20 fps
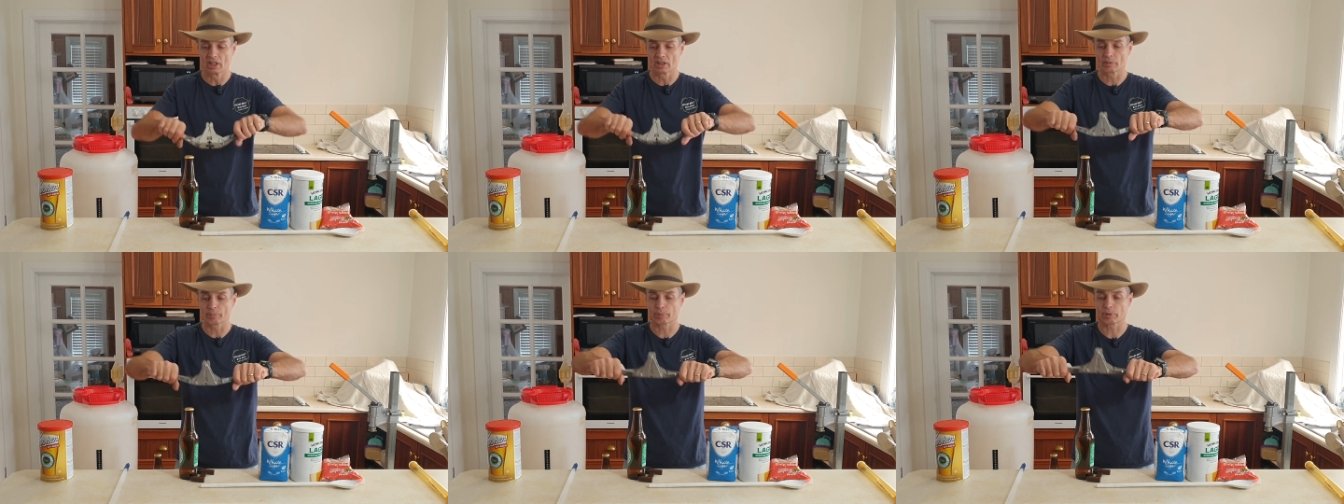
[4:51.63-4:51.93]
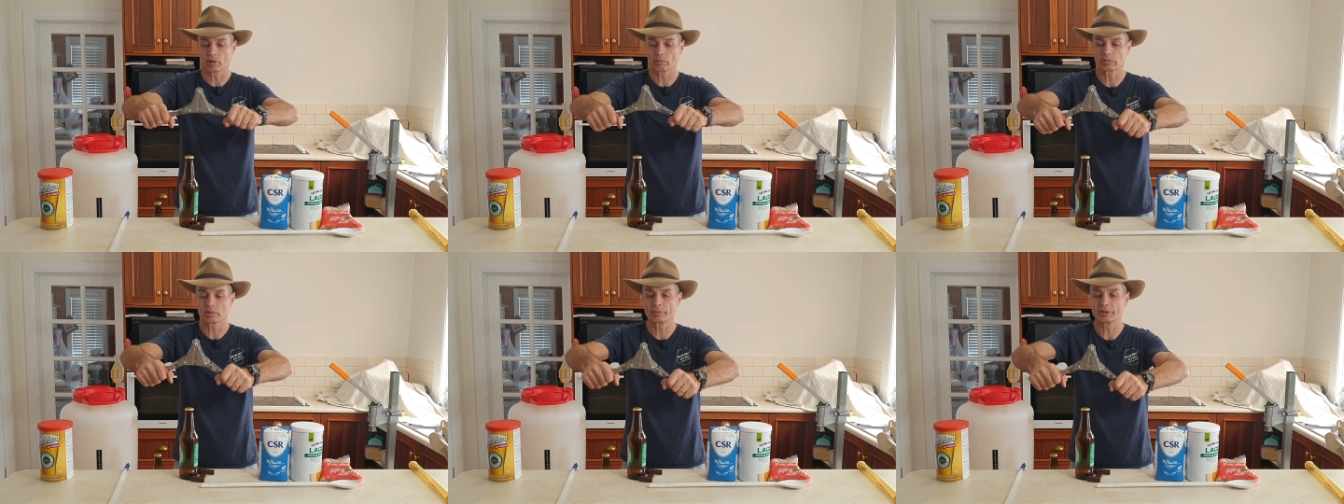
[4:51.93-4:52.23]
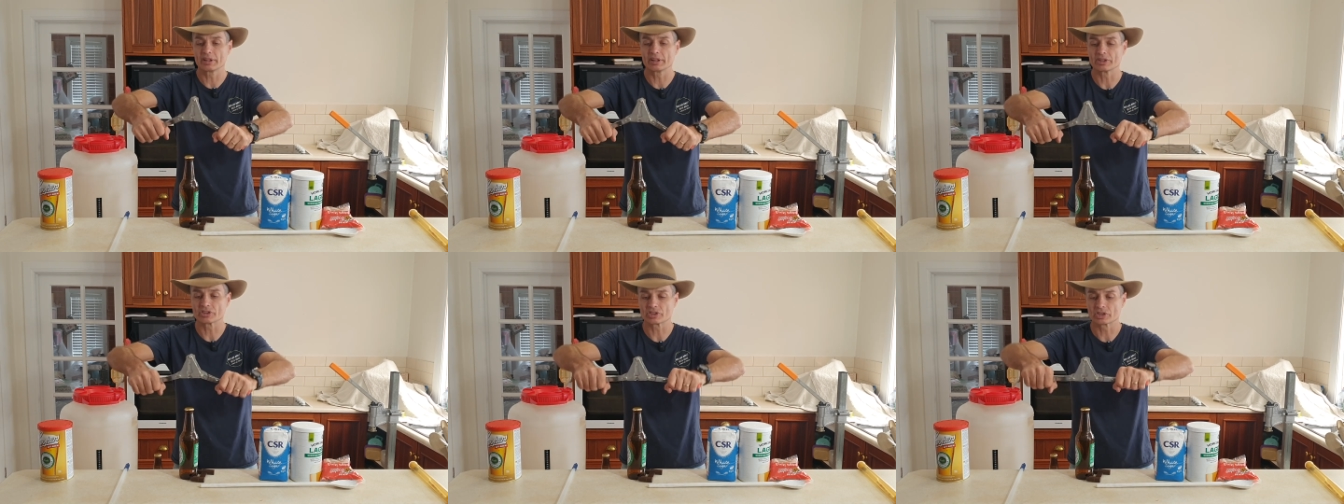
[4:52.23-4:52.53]
The problem
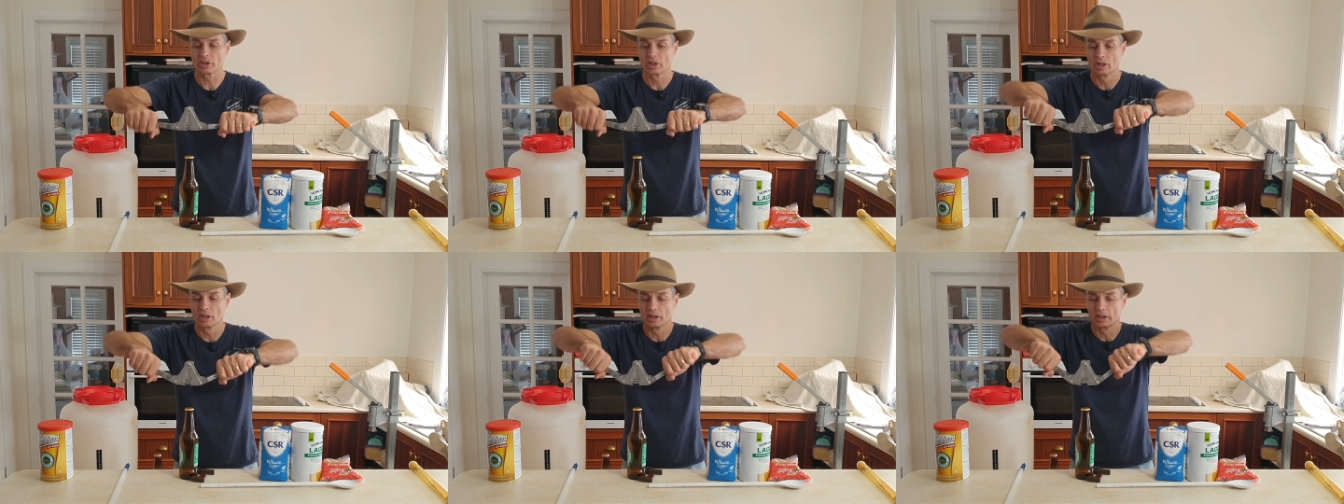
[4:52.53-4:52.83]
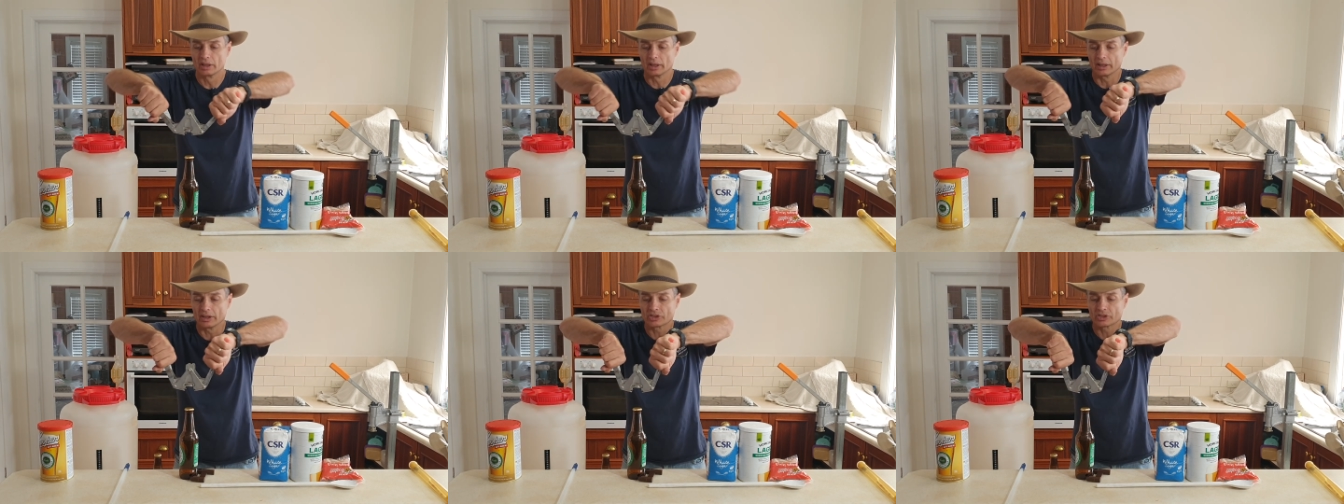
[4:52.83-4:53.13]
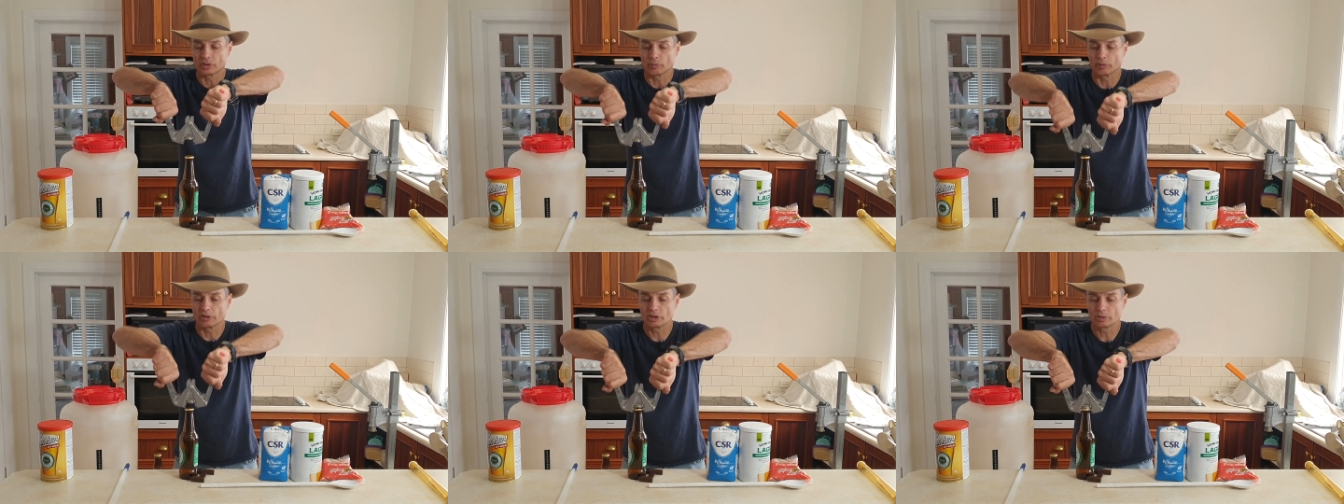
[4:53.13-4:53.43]
is
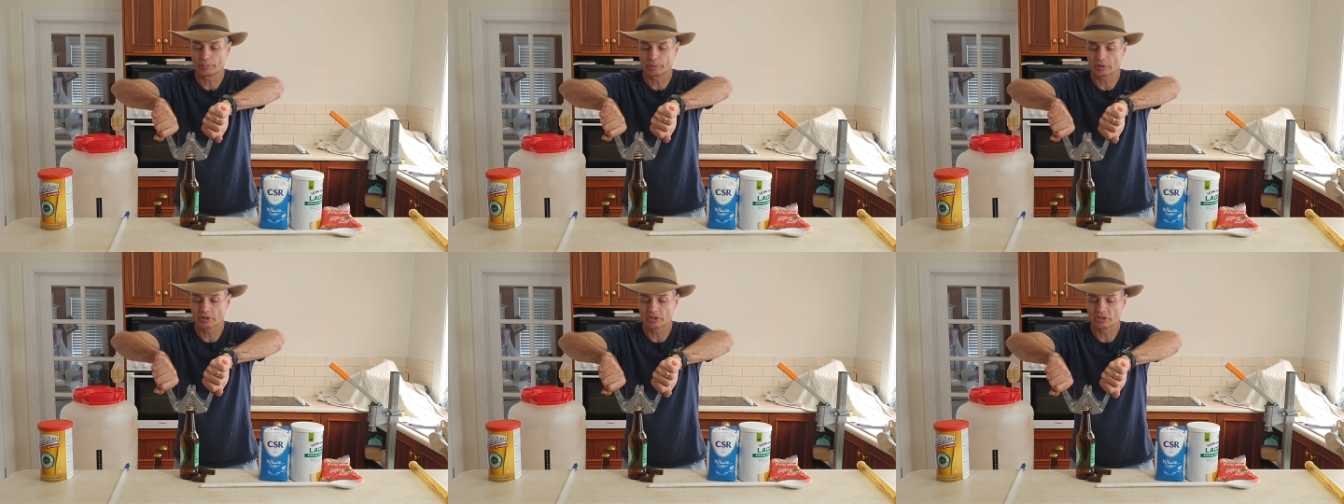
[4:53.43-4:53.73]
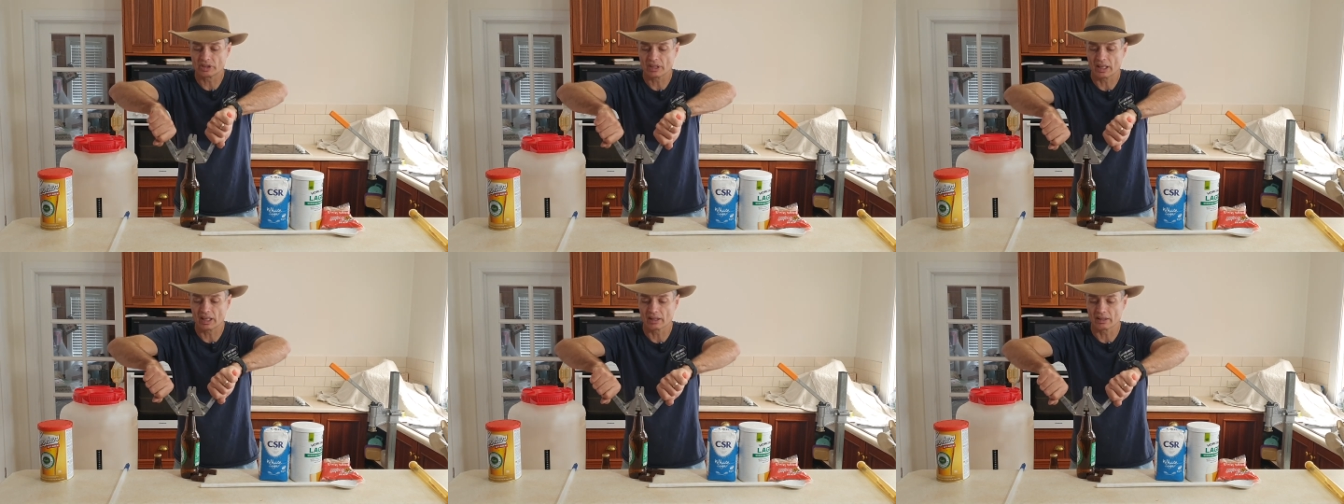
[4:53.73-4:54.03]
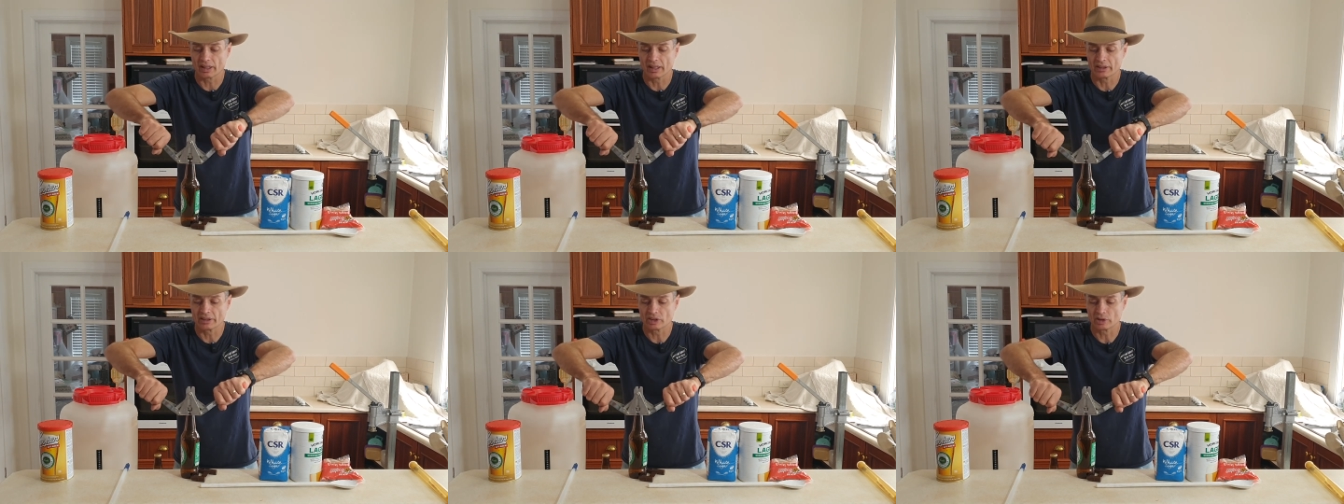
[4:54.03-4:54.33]
that when you put it
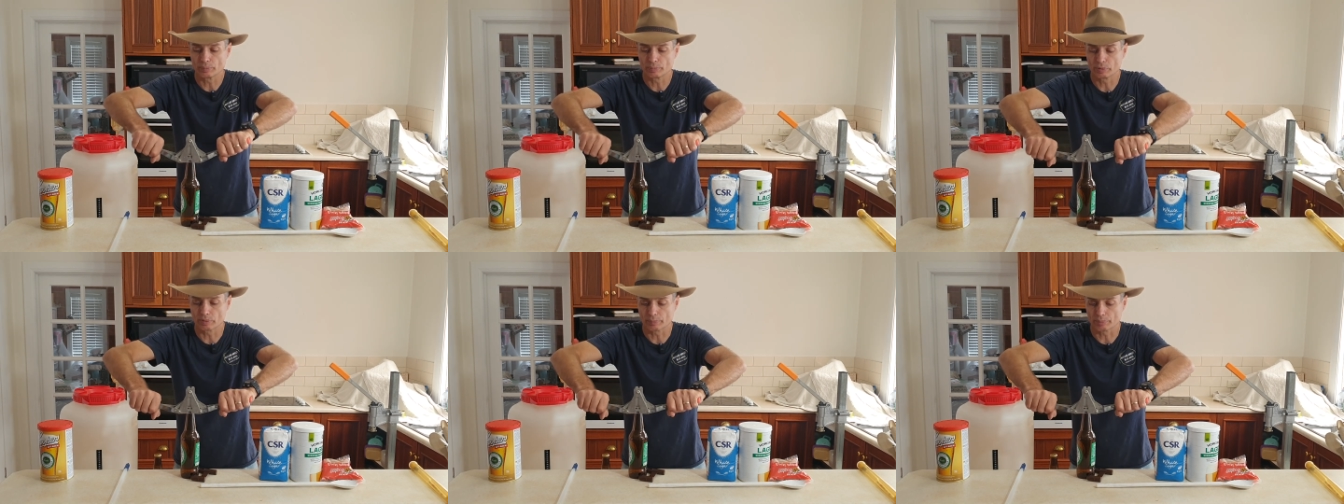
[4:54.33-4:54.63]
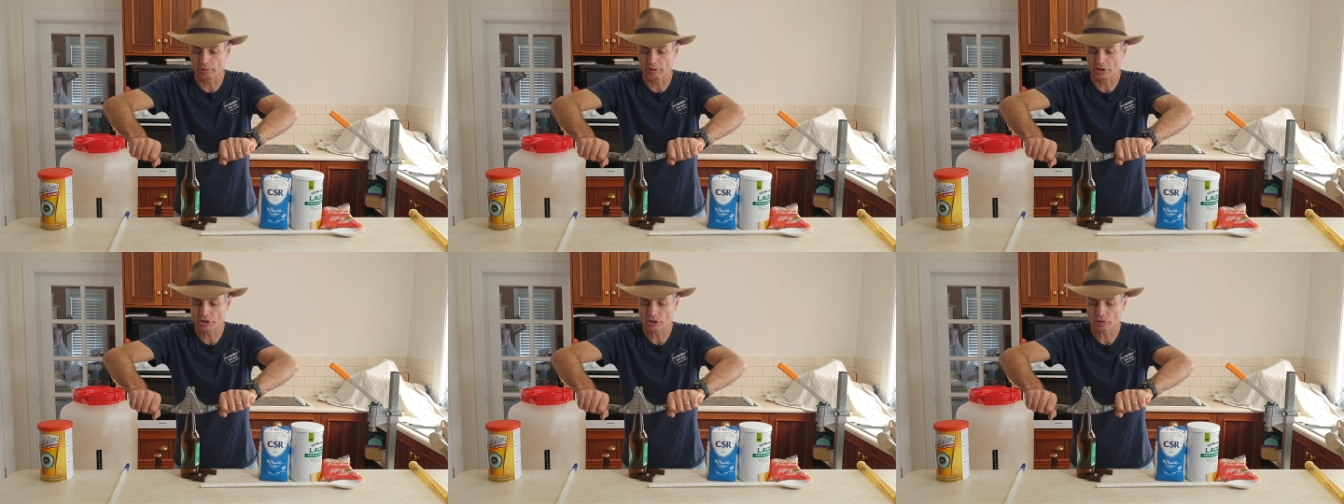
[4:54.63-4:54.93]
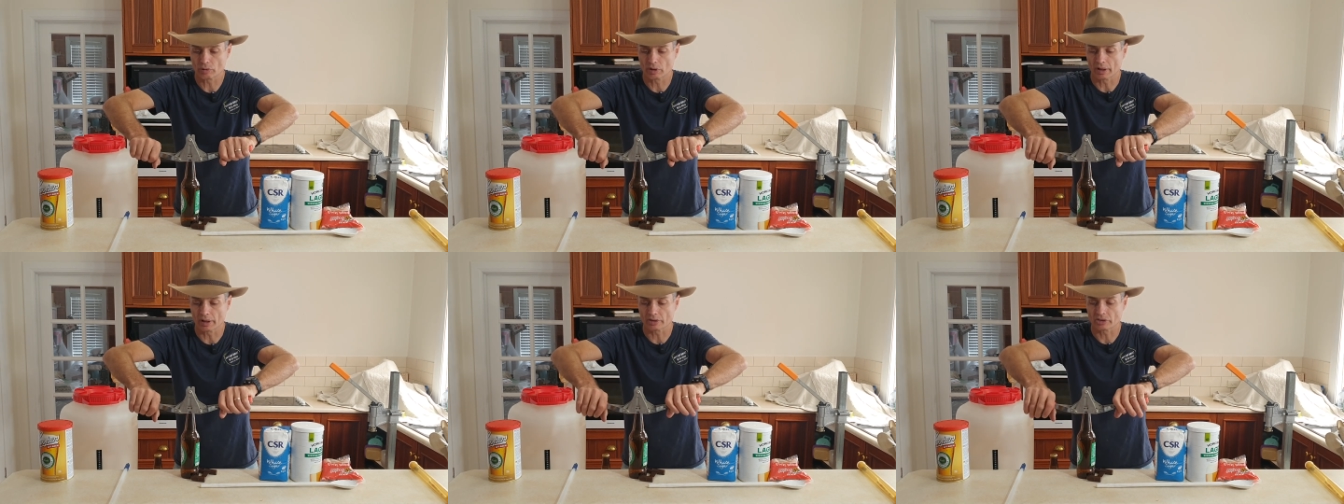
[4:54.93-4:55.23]
down and you put
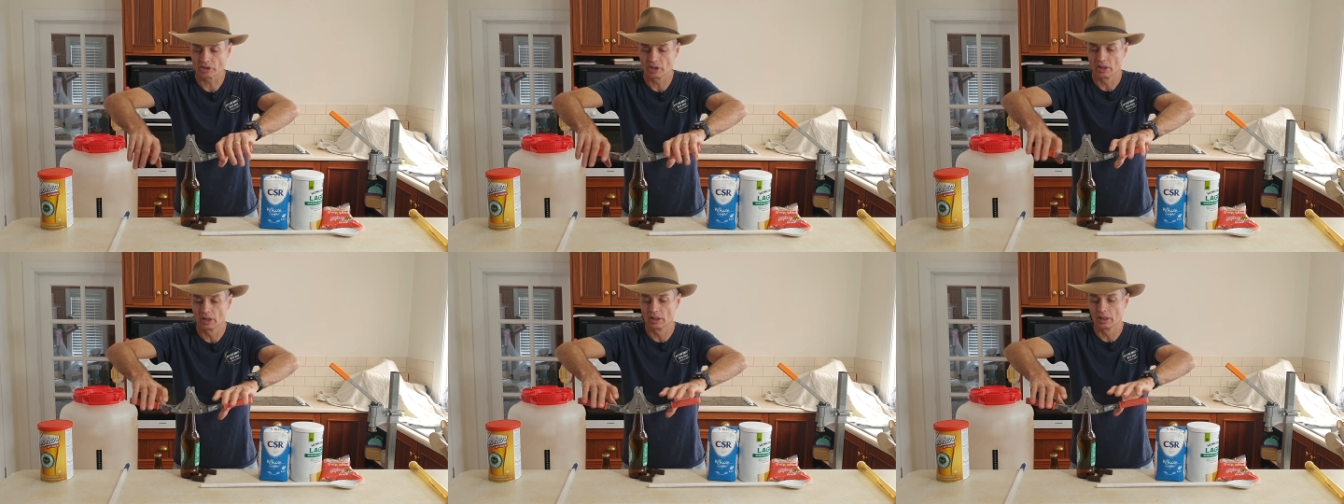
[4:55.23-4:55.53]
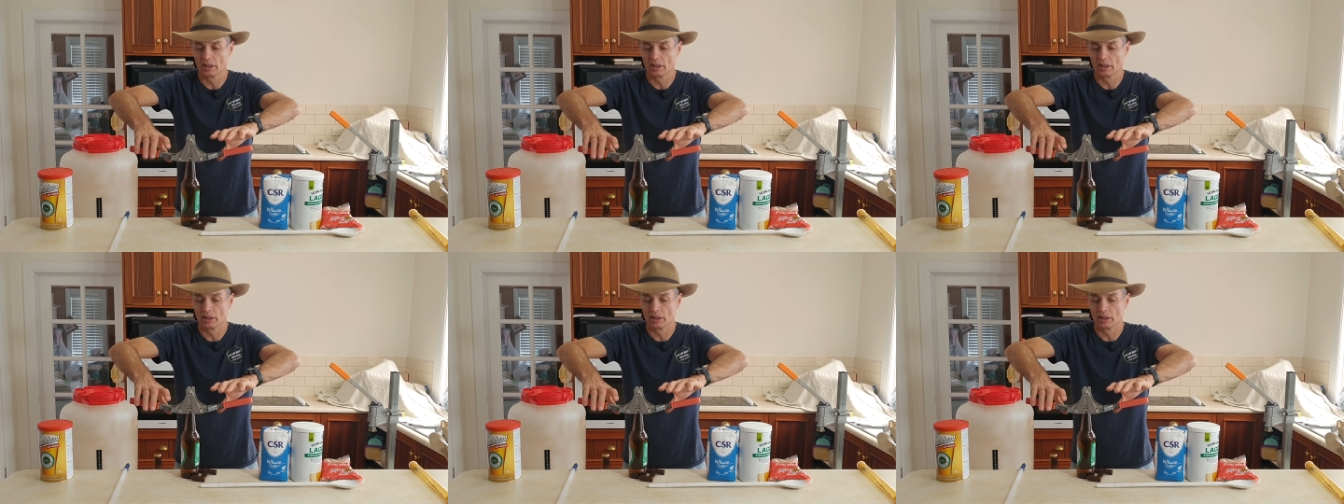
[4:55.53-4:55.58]
pressure on it,